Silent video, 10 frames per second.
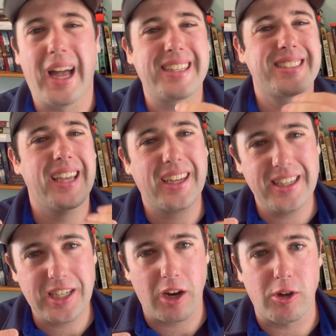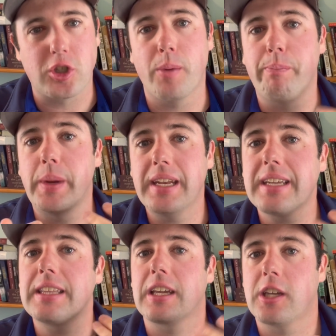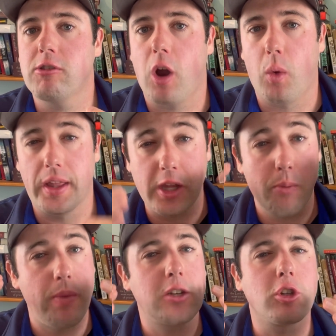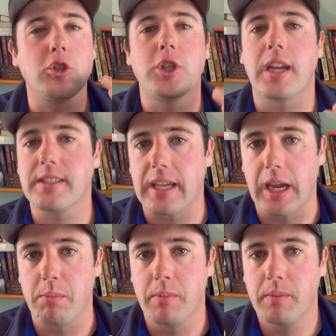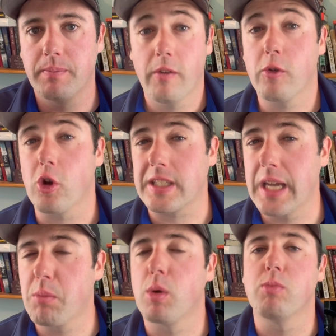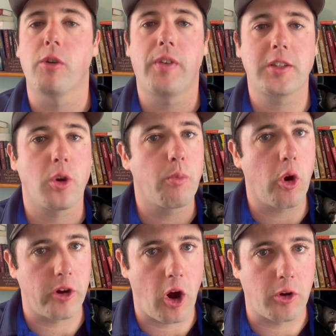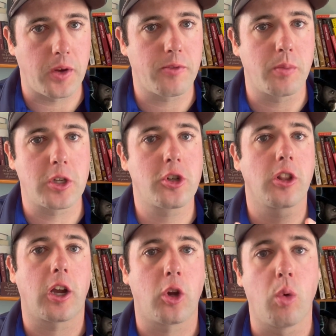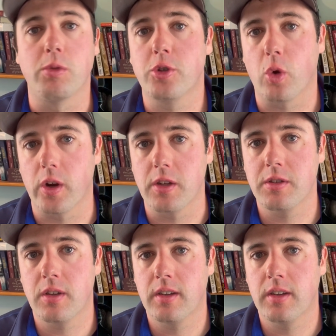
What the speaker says: as secondary to beating the hero in their mental chess game. For example, Professor Moriarty from the Sherlock Holmes stories.